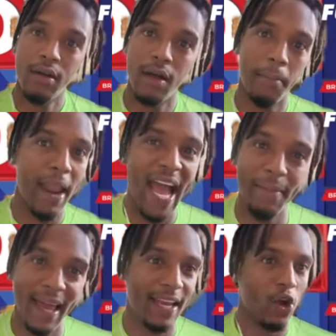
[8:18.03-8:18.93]
A black
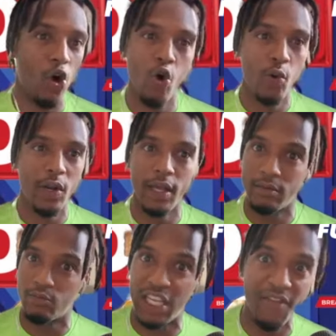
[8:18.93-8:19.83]
man, no,
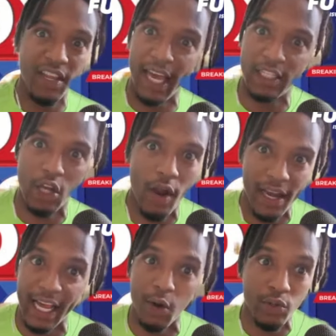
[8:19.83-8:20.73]
seventy years ago, that
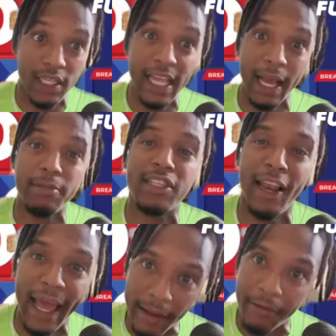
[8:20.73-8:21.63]
nigga was a damn
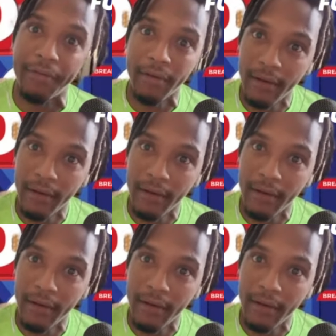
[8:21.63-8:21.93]
slave.